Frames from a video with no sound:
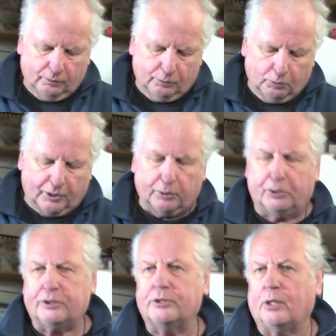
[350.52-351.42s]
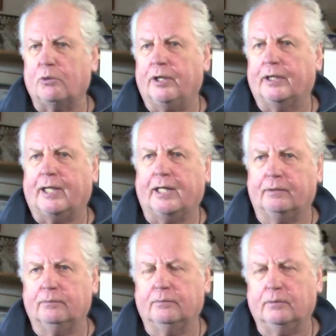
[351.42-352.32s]
One of the reasons I wanted to
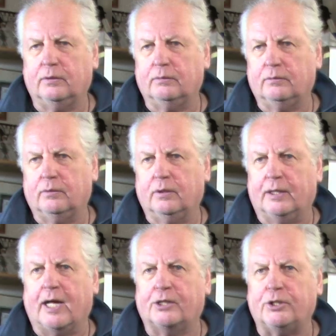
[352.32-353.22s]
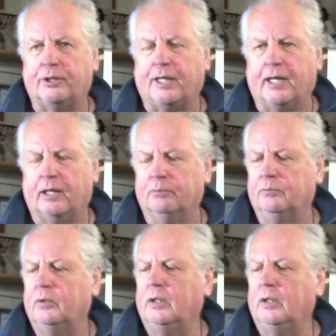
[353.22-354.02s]
get an action cam